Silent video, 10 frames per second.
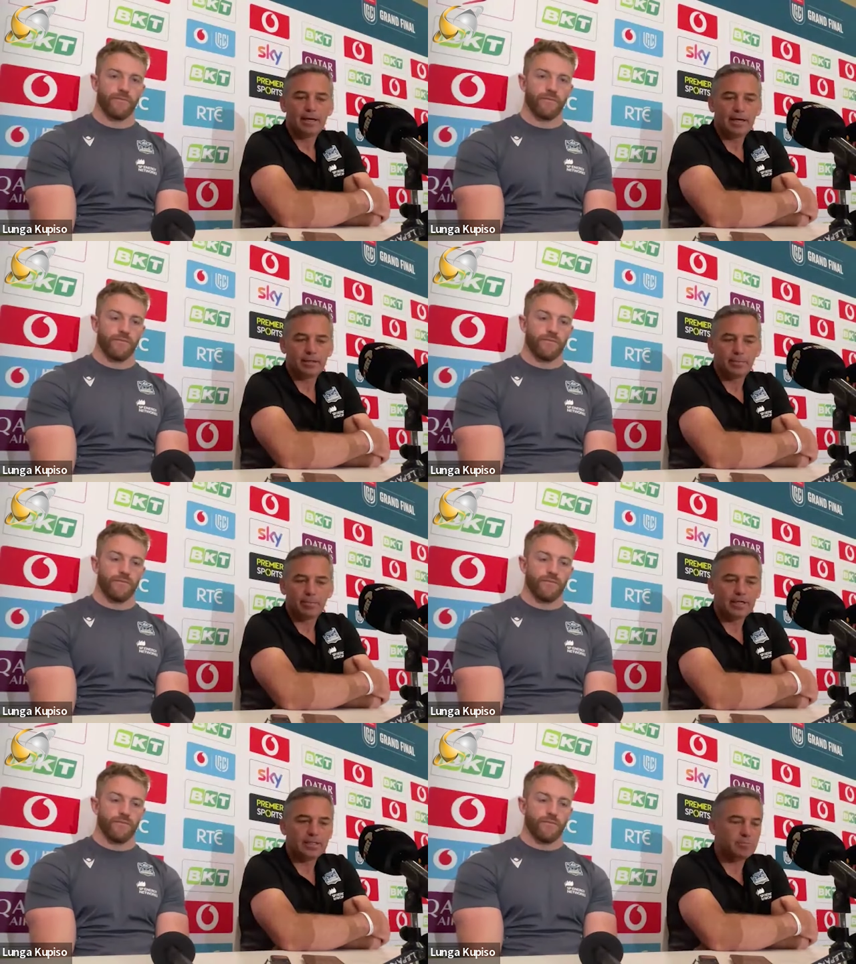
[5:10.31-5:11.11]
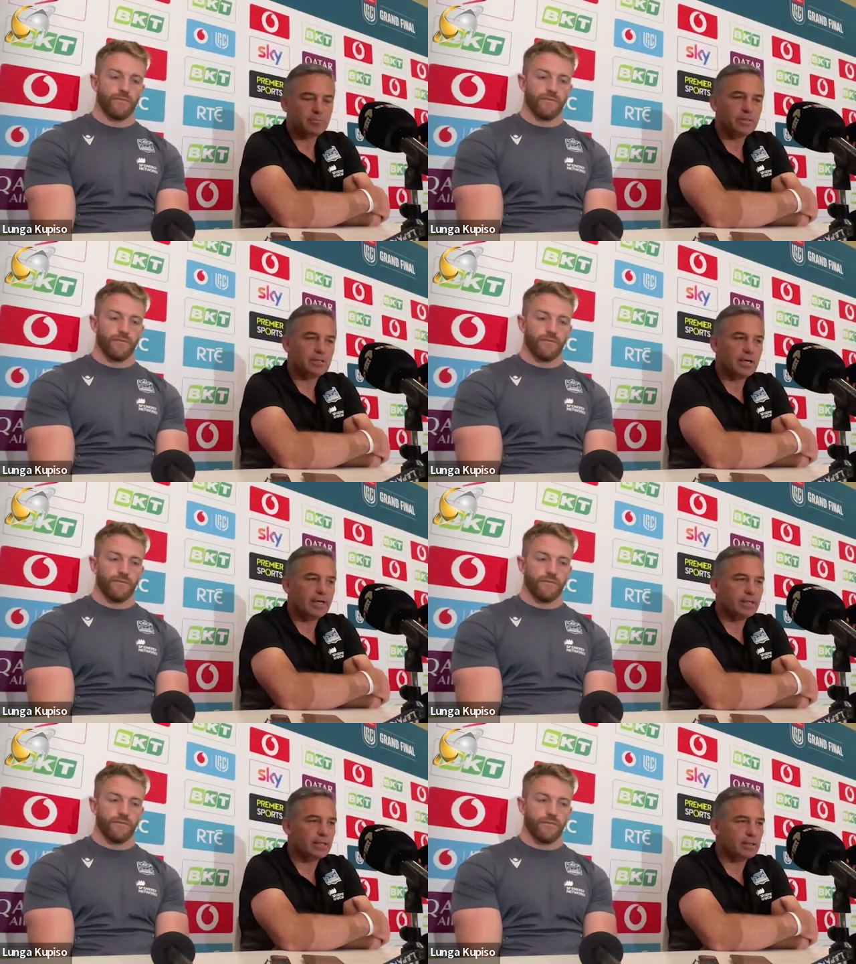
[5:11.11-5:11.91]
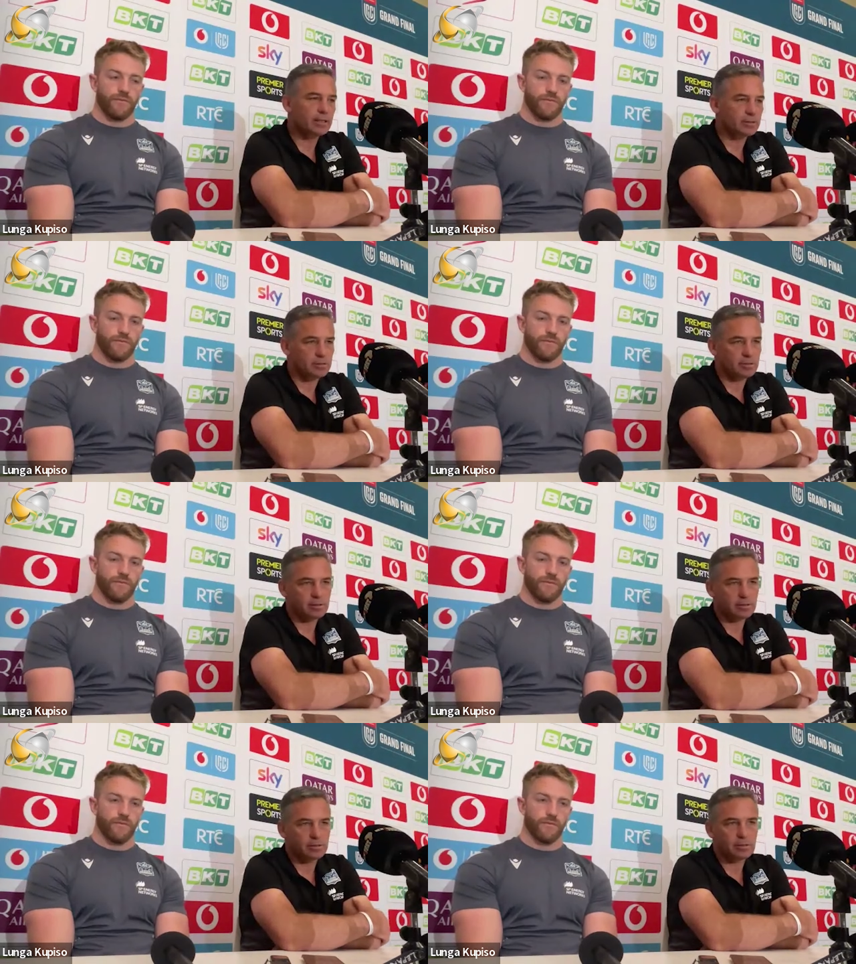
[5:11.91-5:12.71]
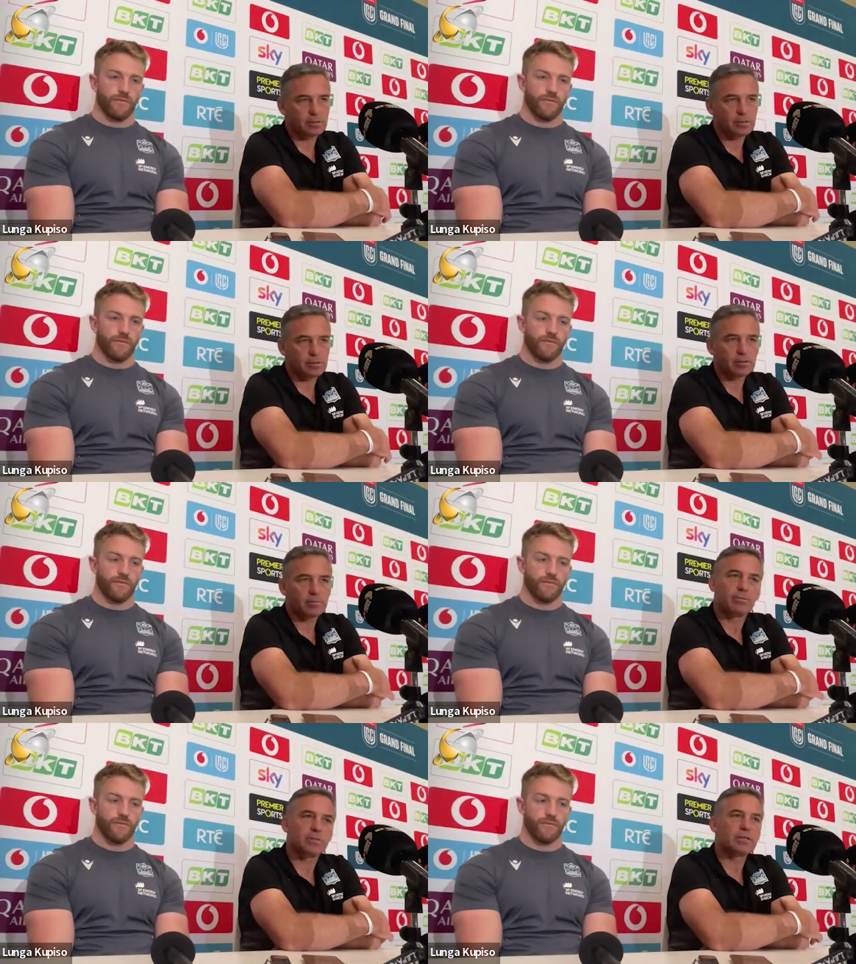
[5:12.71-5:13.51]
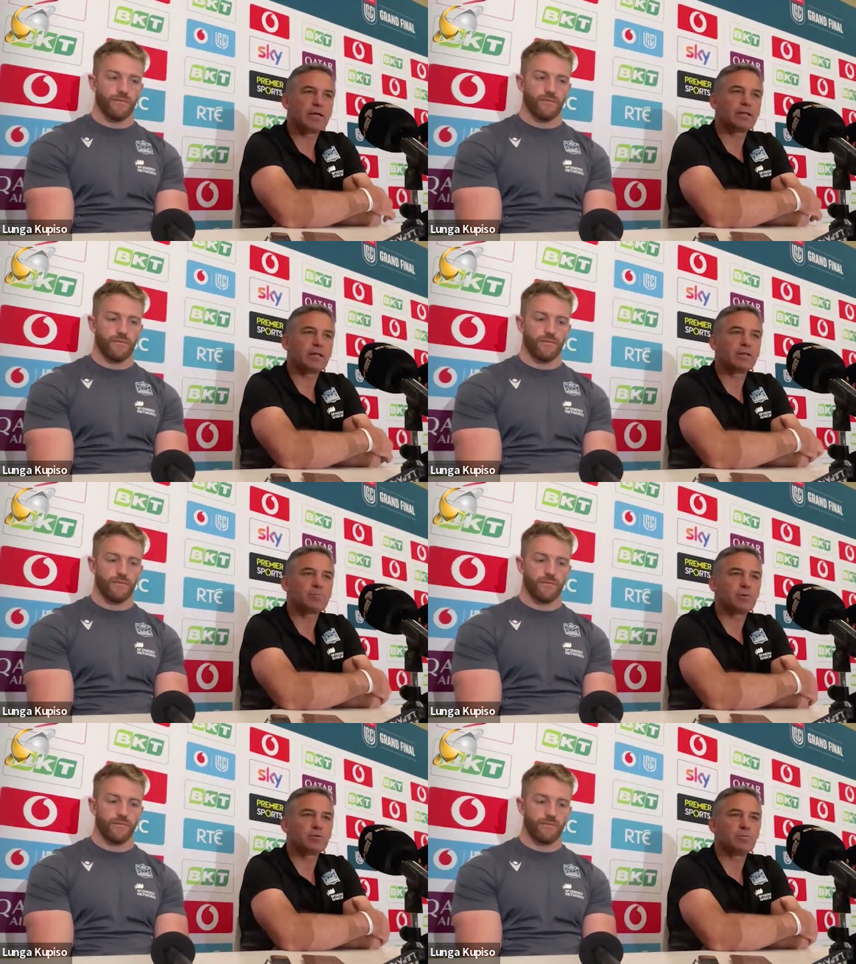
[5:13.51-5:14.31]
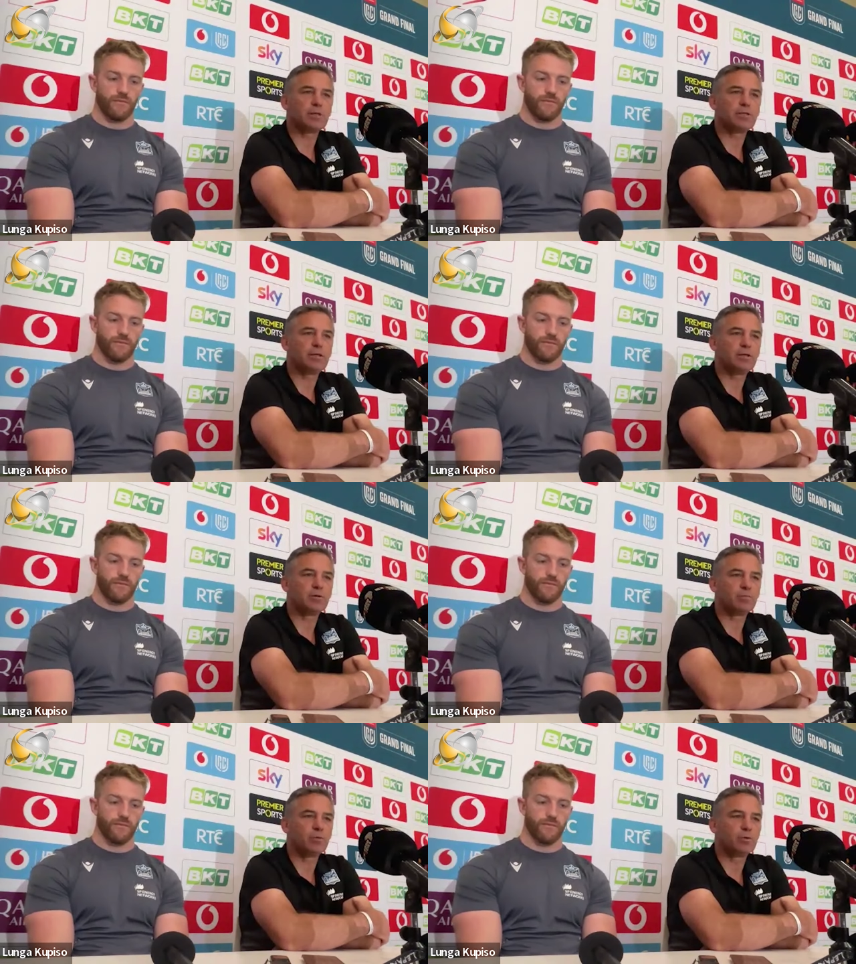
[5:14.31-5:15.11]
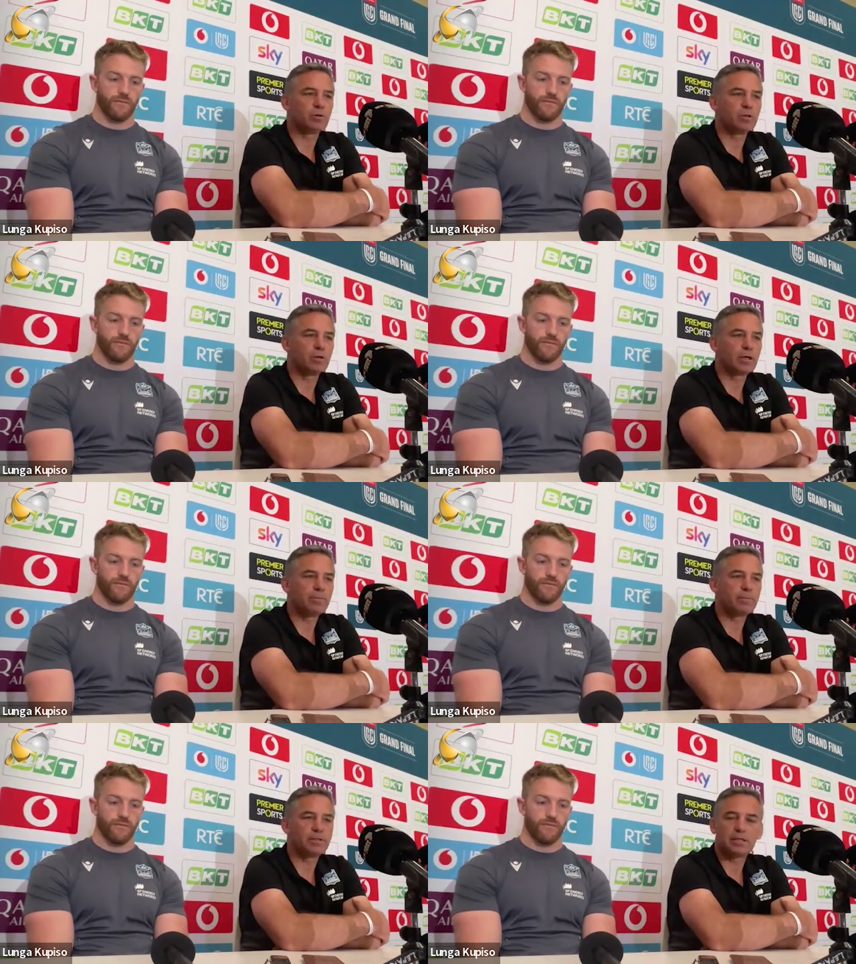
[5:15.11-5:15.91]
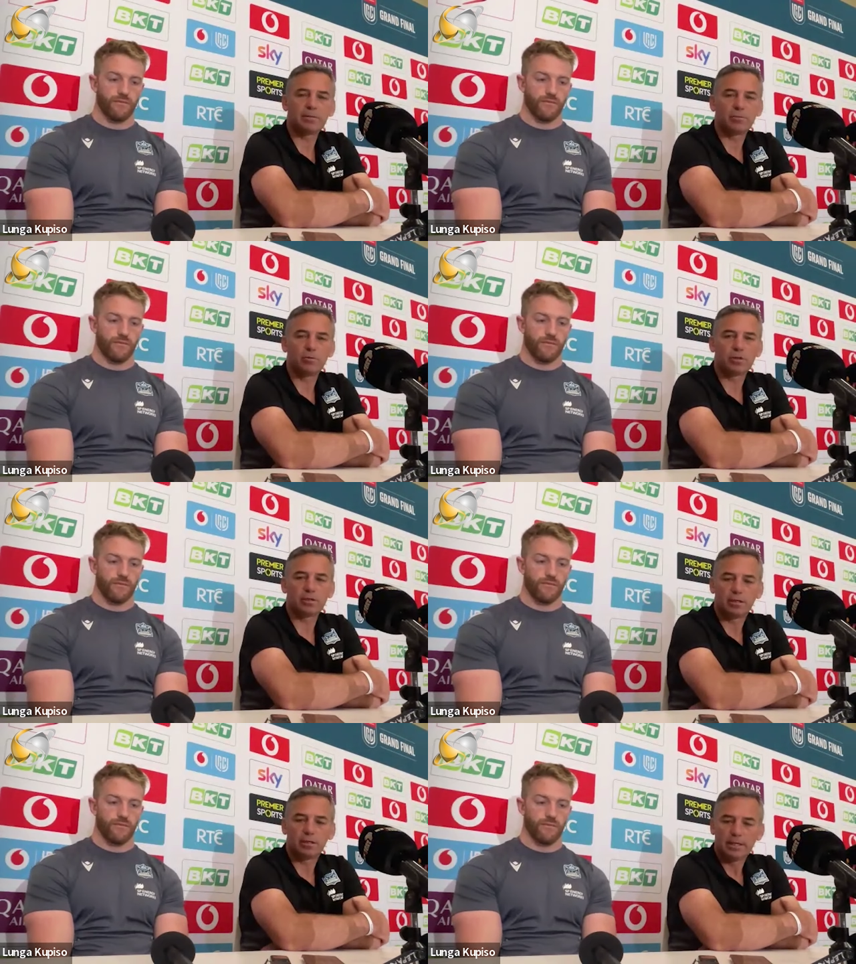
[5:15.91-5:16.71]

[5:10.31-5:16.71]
Speaker 1: And the players that's been selected must take that responsibility on board. You know, they represent more than